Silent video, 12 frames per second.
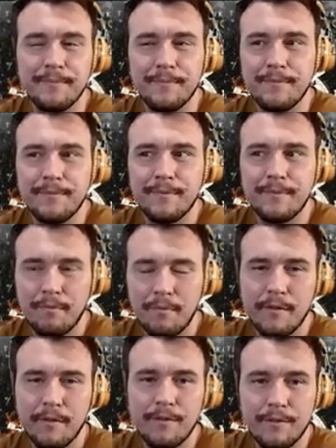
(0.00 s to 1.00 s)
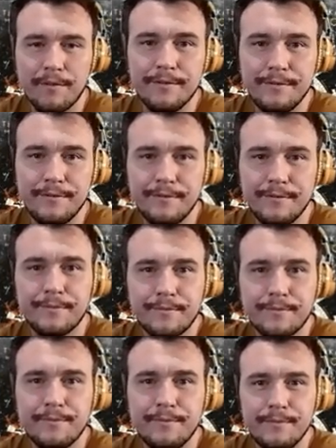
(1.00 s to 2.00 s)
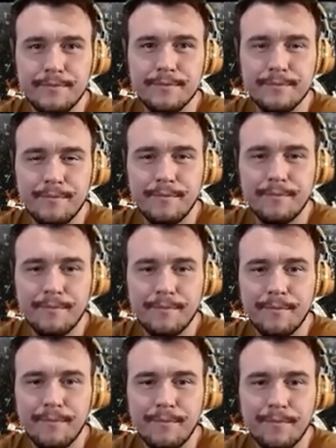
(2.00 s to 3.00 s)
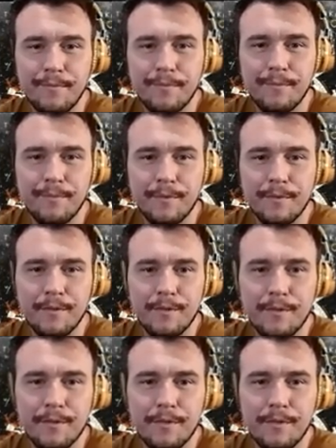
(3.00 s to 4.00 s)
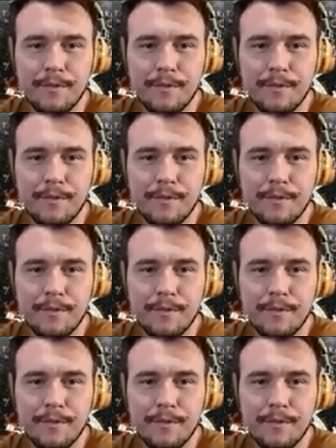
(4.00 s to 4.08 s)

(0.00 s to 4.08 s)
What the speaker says: This person isn't speaking.